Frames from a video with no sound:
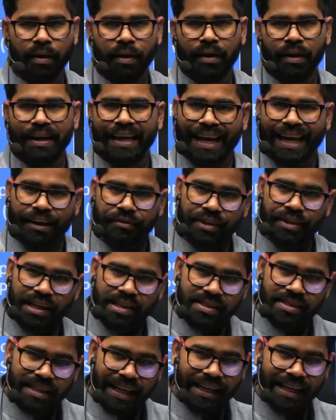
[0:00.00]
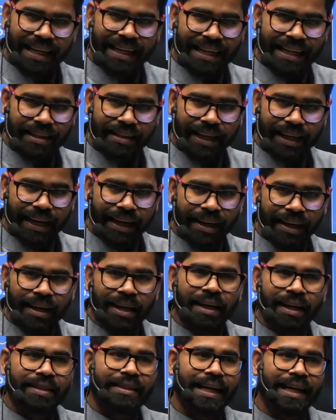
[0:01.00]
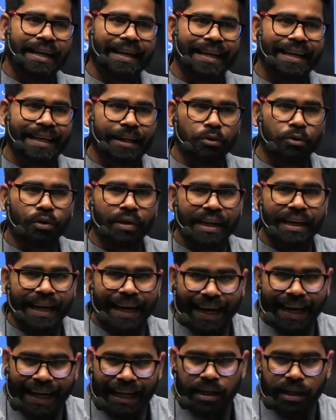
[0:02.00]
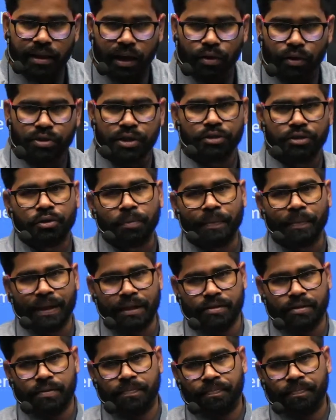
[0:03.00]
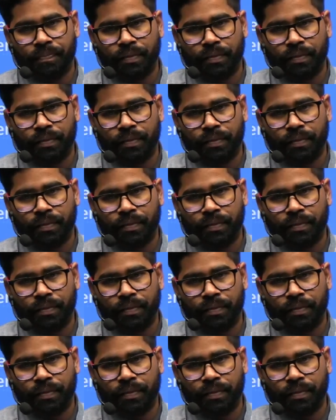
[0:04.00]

If they are selling it there, they are getting only 8,000 rupees.